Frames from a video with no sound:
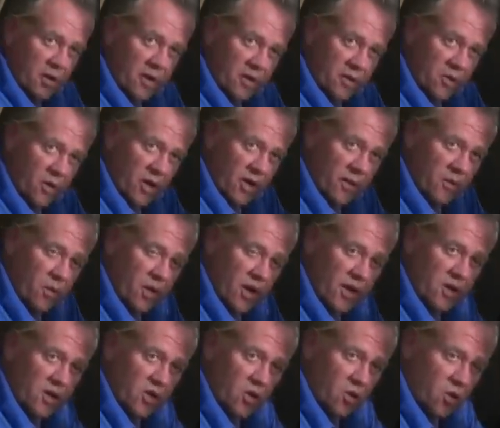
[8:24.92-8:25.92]
by the way,
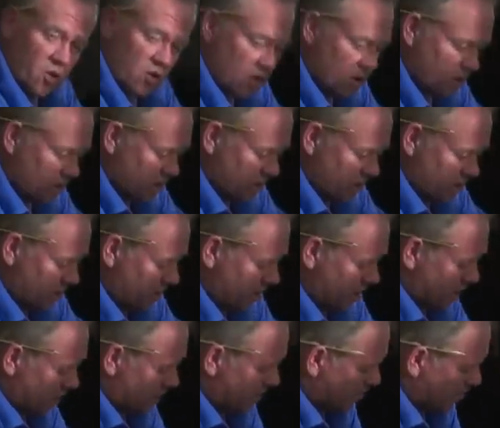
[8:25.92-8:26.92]
when you're
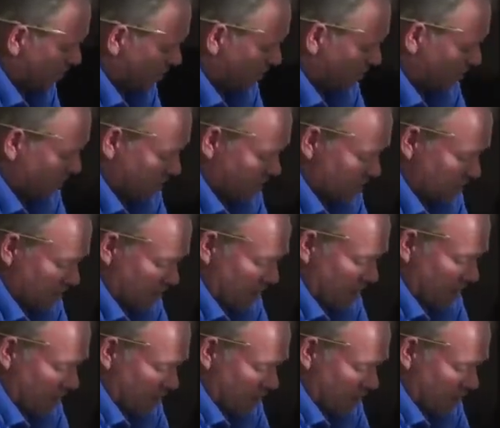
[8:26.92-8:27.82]
screwing these in at